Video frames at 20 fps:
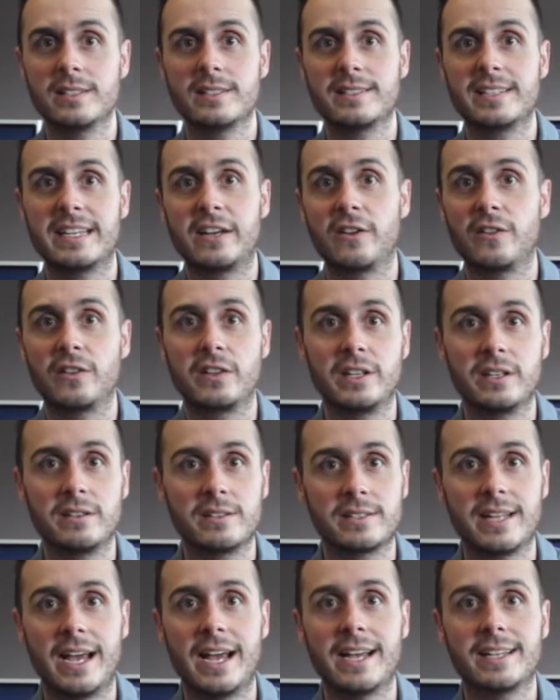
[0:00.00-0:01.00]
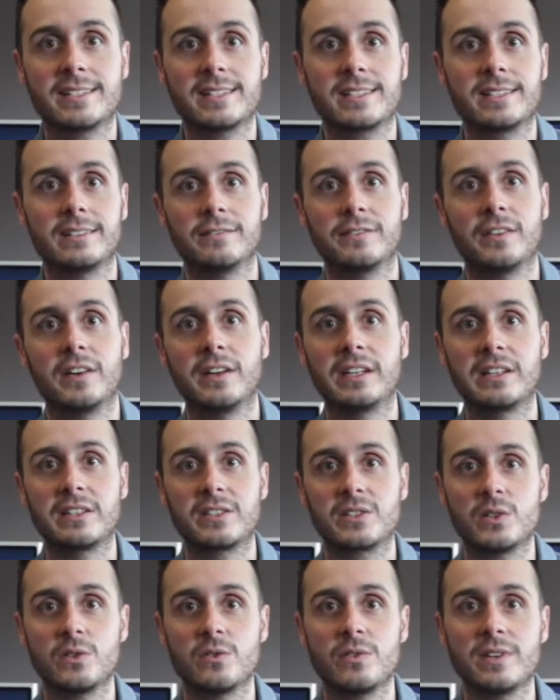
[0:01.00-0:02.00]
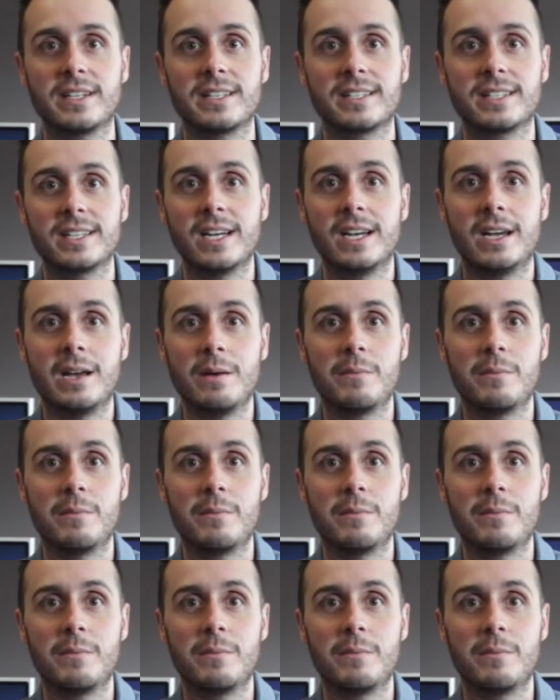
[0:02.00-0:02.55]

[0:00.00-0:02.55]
sitting on the news desk and finding stories?